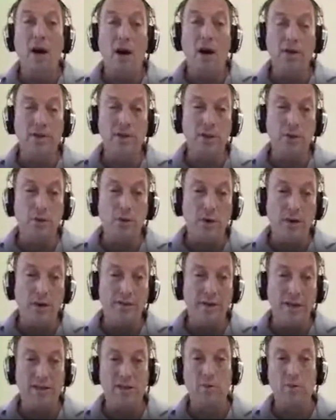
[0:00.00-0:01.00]
Also,
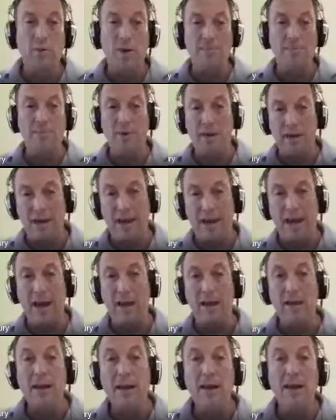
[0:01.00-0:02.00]
if they swipe
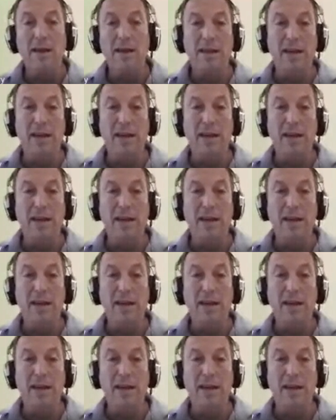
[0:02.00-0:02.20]
again,